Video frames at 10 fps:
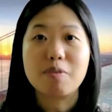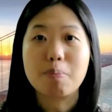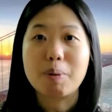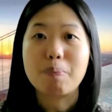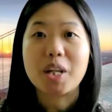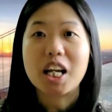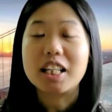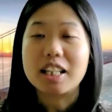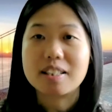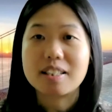but
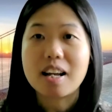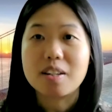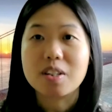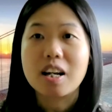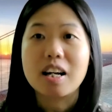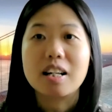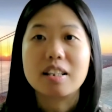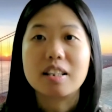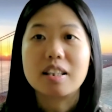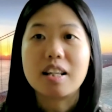in a sense,
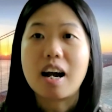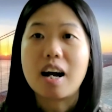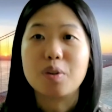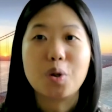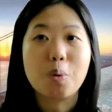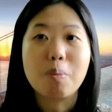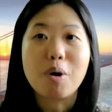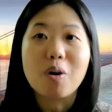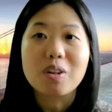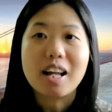they are no
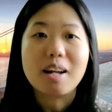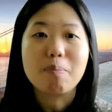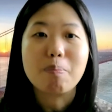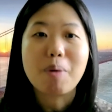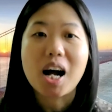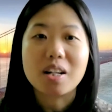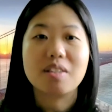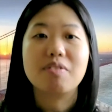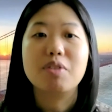more than passive